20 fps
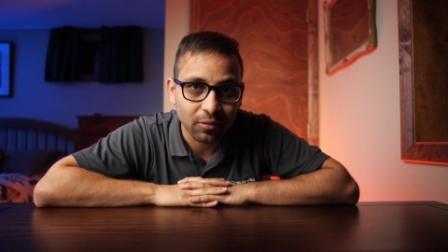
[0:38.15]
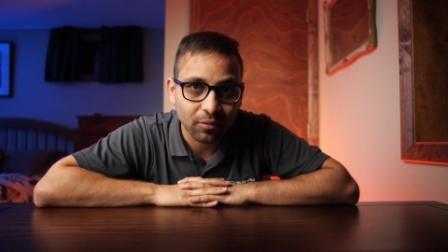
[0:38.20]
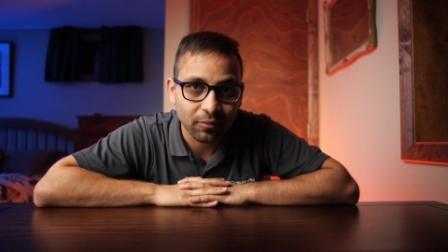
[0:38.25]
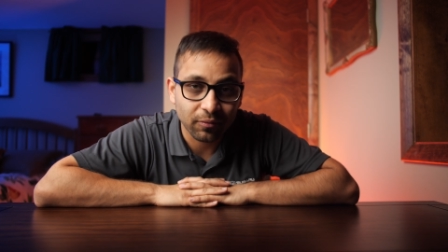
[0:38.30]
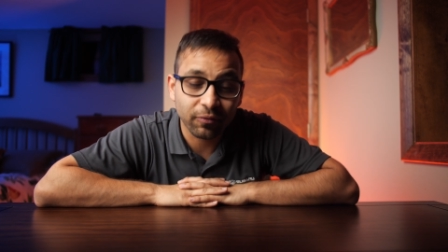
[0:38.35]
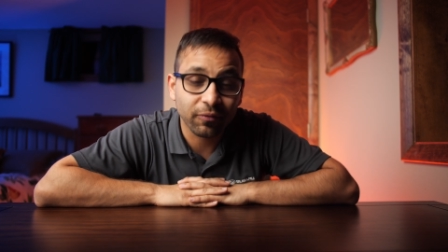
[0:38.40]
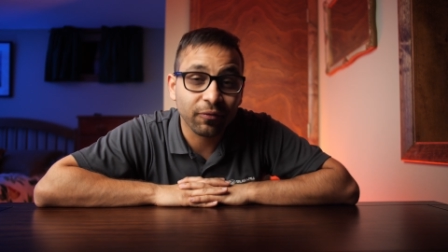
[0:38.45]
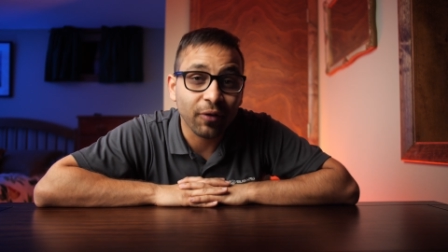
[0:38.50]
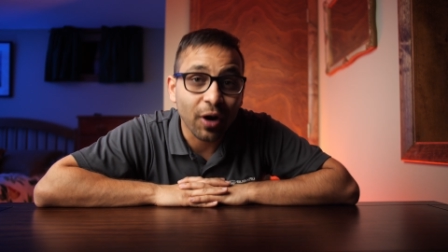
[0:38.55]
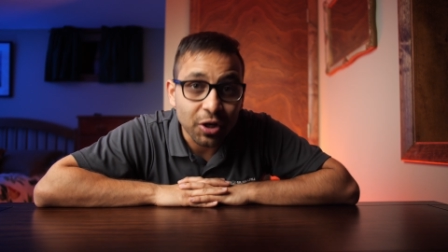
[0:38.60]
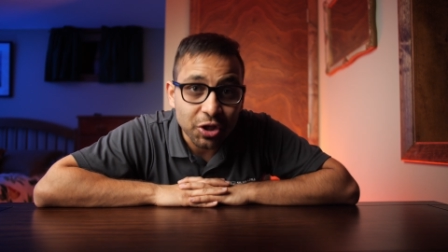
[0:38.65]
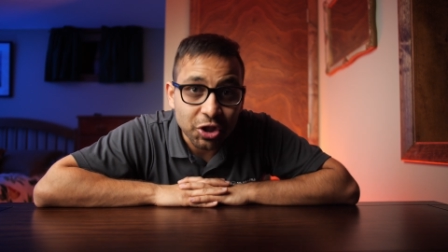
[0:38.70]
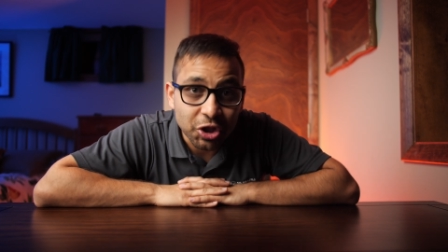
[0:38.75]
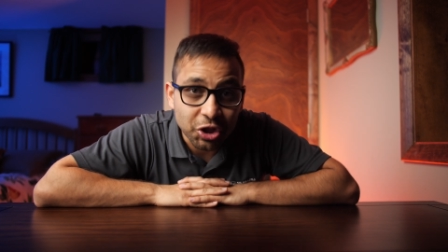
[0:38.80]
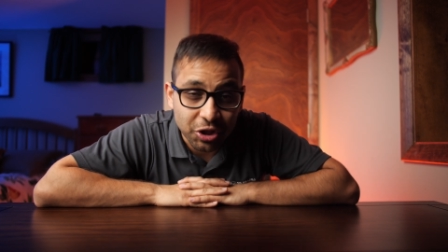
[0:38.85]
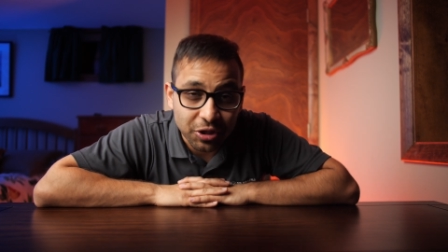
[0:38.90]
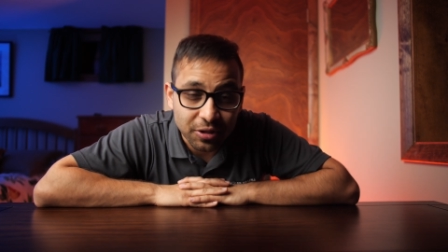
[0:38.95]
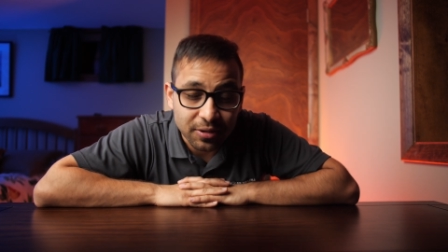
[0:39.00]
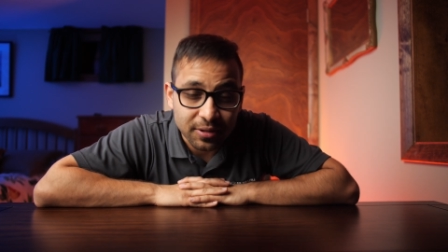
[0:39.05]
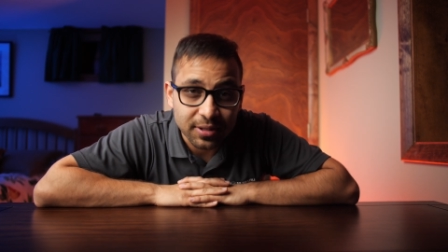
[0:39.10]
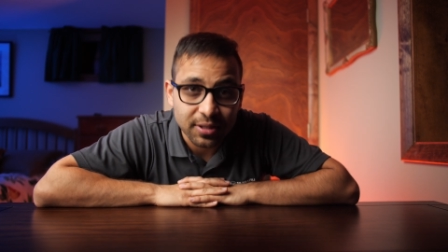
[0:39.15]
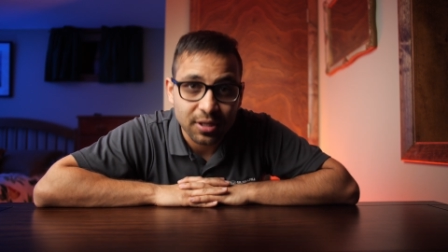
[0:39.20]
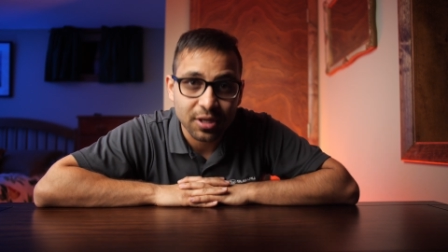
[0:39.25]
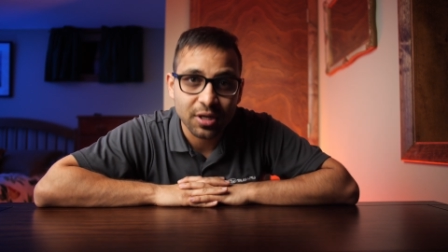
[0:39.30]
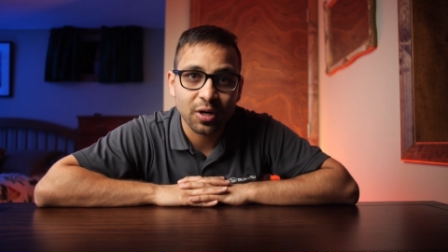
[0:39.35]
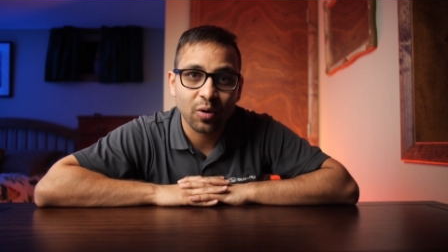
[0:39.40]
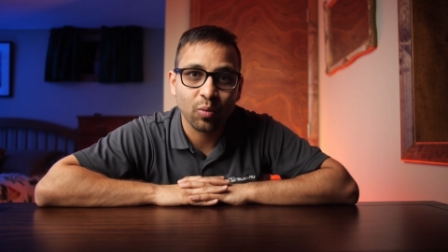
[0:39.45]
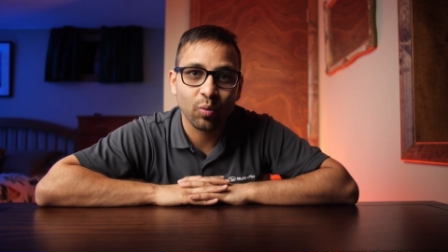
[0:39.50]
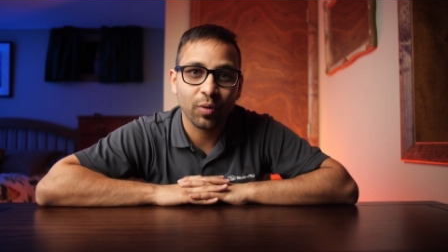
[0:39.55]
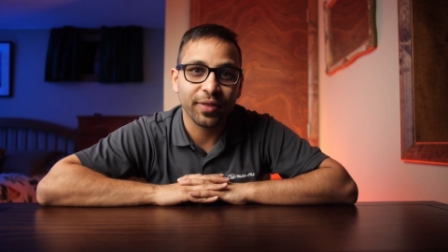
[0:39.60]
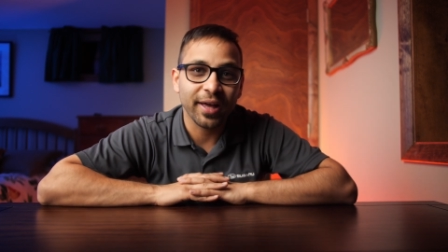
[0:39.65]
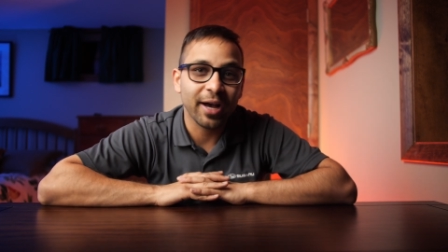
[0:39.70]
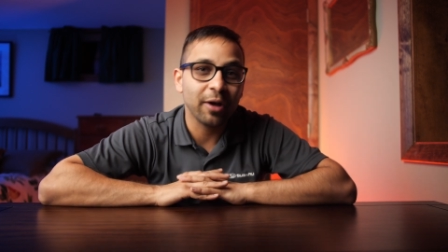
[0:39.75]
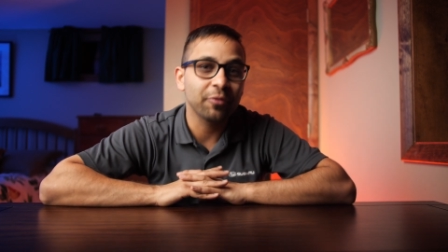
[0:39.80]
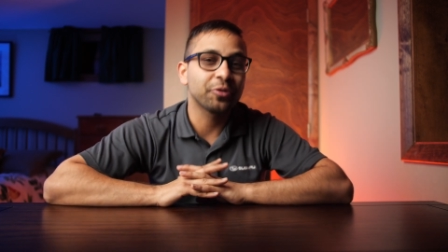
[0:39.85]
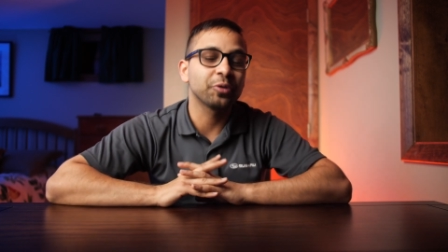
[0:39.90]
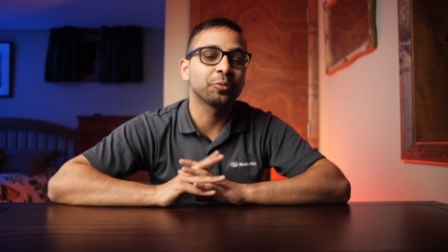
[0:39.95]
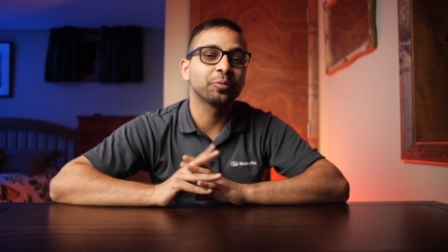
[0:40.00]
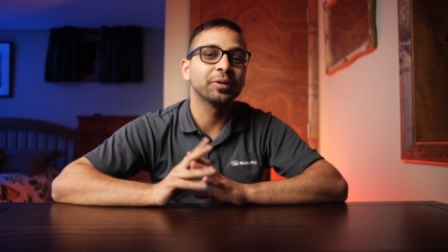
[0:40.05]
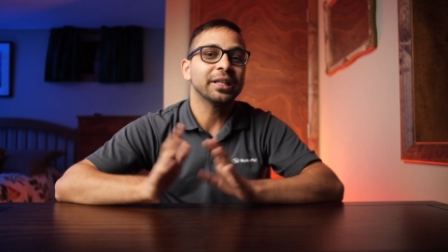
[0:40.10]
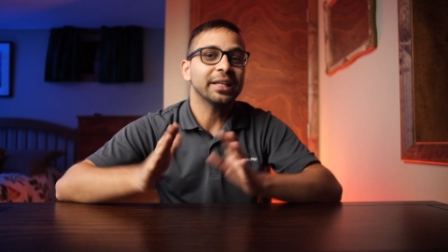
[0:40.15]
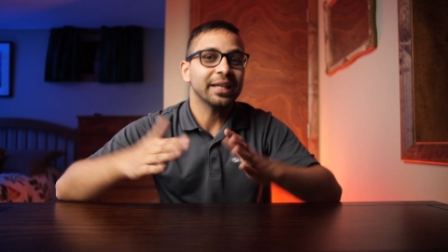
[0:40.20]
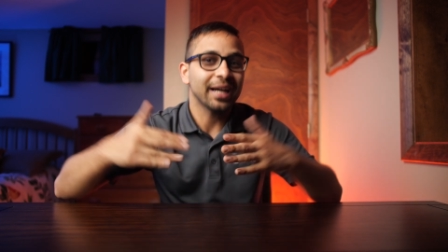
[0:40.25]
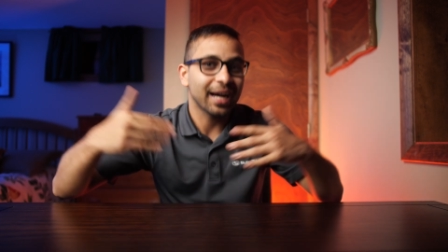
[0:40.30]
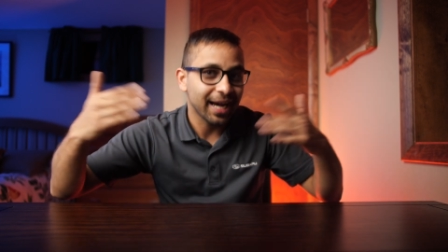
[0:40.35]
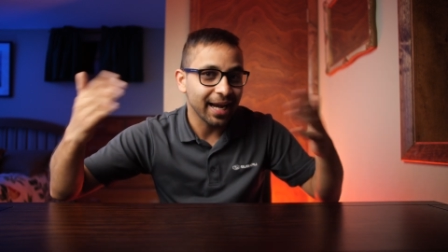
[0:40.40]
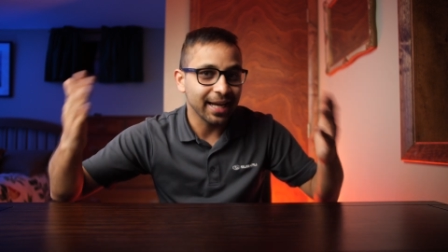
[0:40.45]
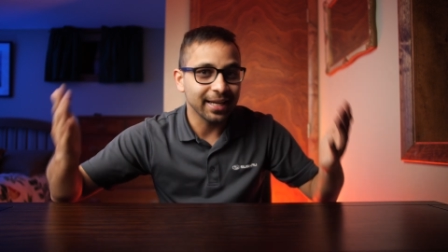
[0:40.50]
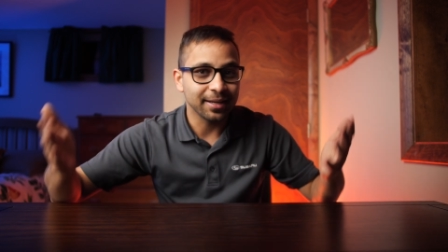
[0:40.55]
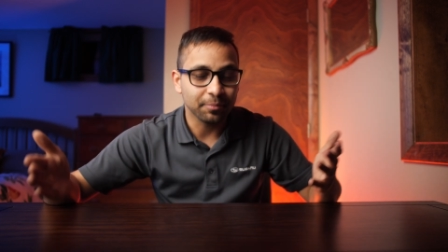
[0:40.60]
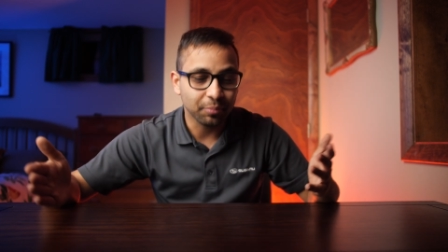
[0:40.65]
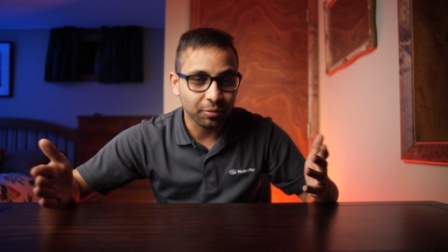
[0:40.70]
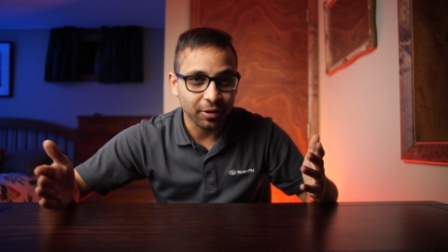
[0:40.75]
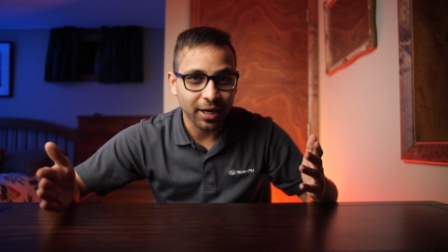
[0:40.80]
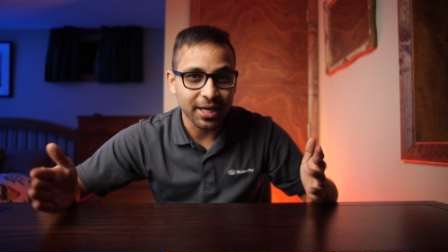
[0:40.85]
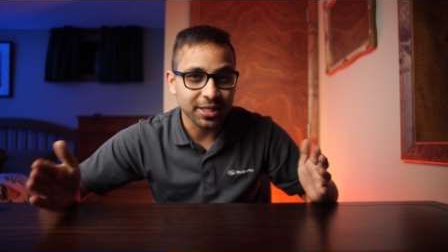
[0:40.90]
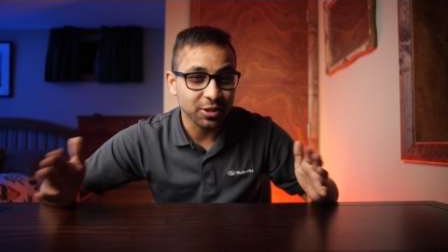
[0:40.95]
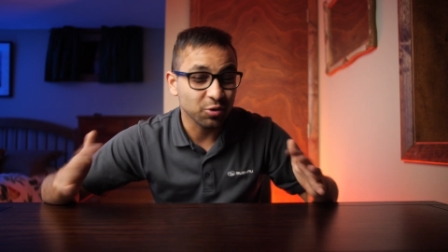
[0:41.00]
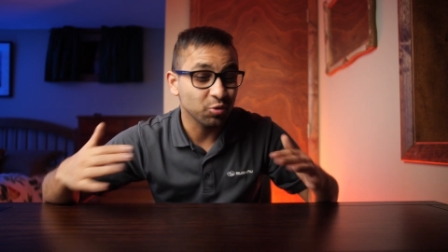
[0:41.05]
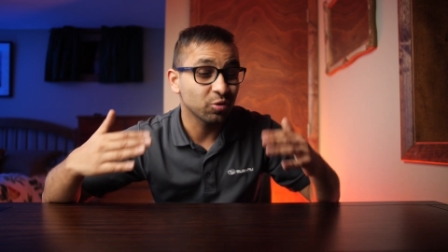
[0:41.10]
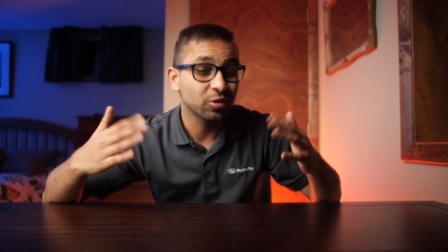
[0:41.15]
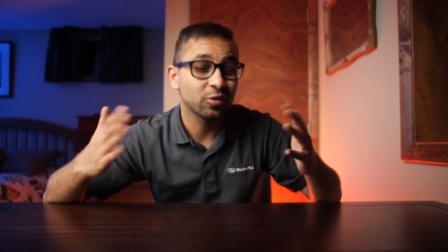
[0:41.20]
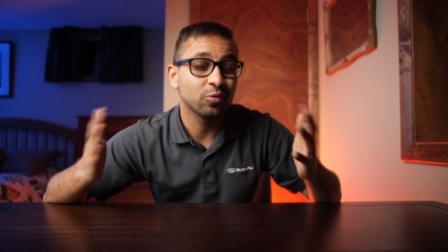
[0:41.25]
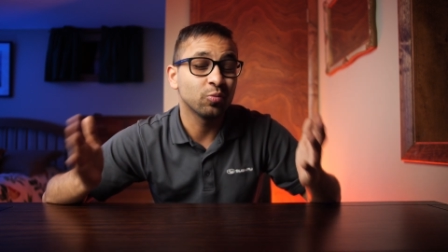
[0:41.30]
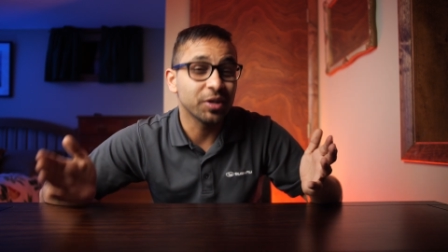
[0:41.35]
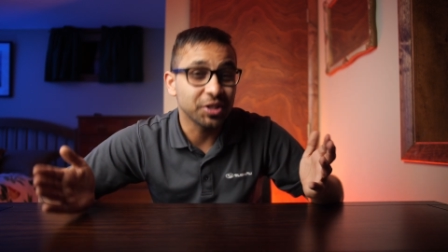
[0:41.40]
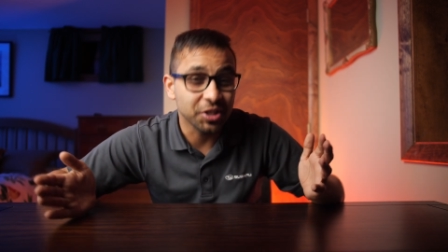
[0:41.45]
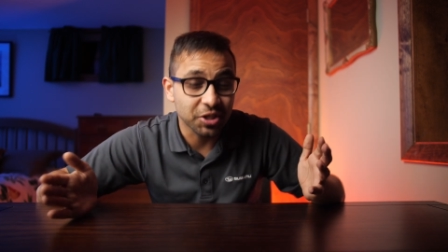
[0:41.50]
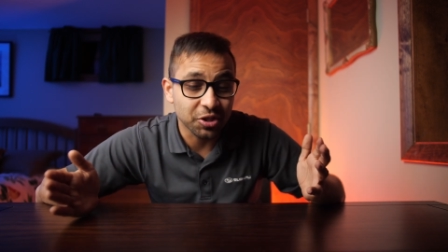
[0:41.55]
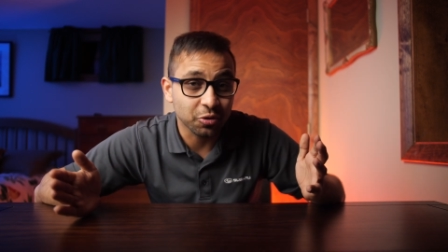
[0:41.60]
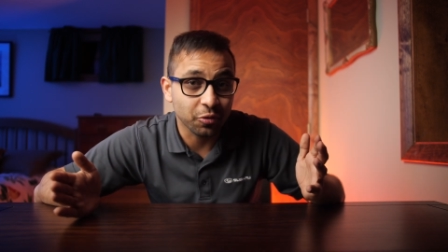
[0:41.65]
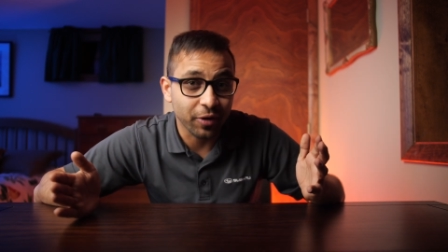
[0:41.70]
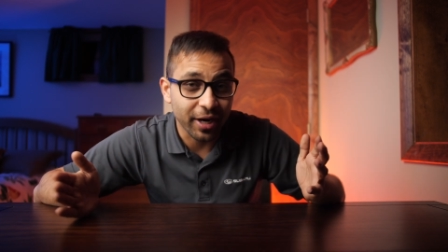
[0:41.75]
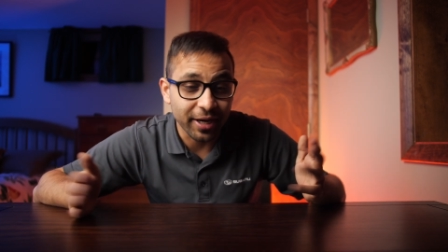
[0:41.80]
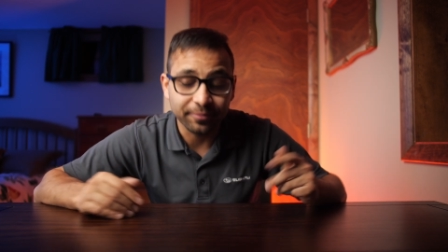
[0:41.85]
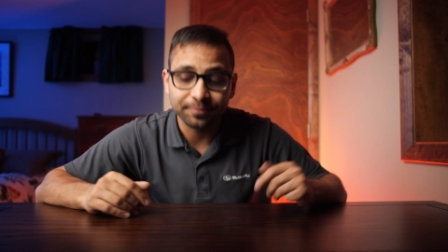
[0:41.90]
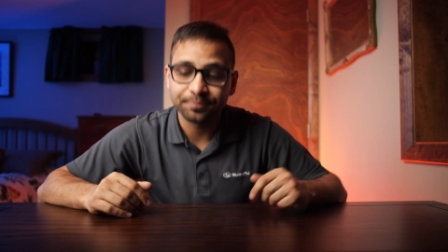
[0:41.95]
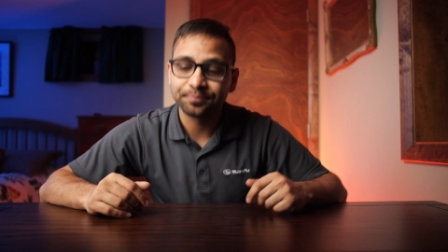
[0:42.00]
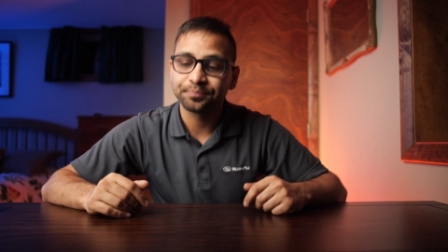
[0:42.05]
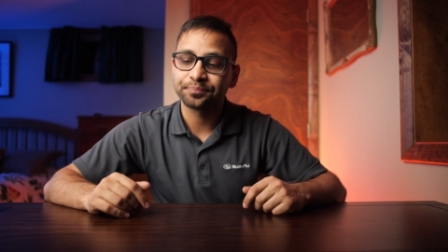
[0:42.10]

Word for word: functions without the really high-end price, which is great.